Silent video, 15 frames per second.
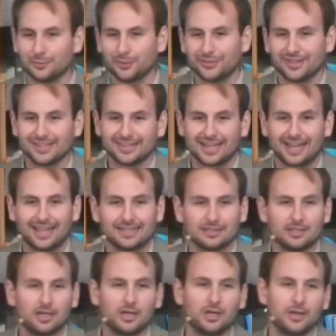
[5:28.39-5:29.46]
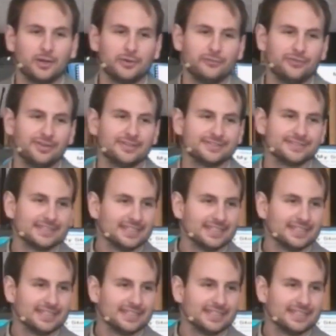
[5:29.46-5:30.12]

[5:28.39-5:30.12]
One thing that I love